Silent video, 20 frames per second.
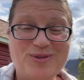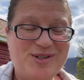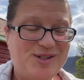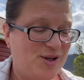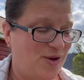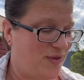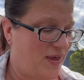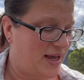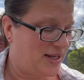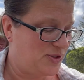
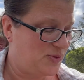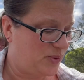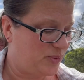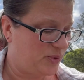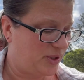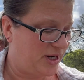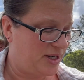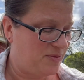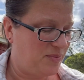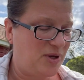So that's what we're
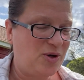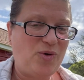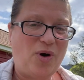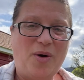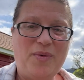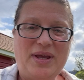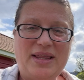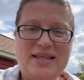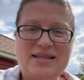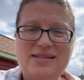going to be
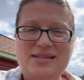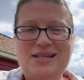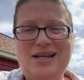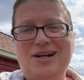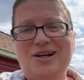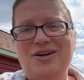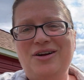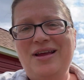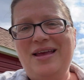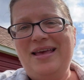growing this
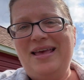year.